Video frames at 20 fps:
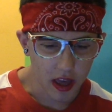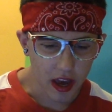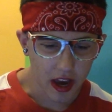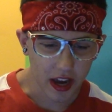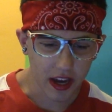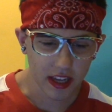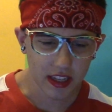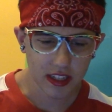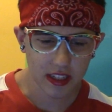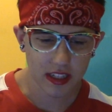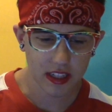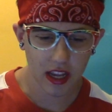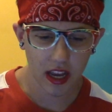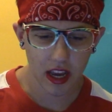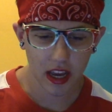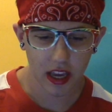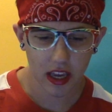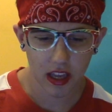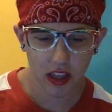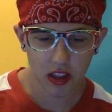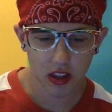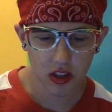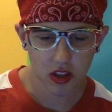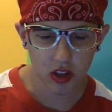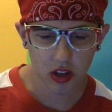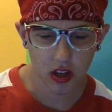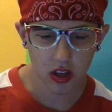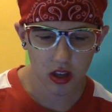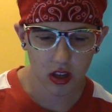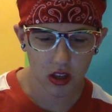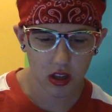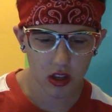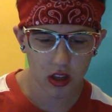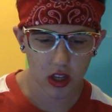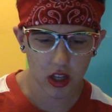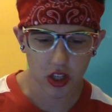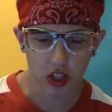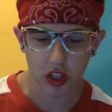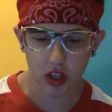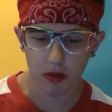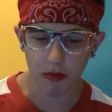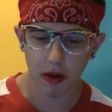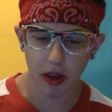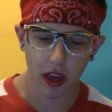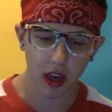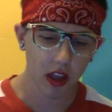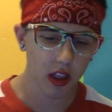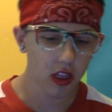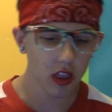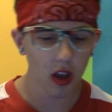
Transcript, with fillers: I sigh and took and shook my head.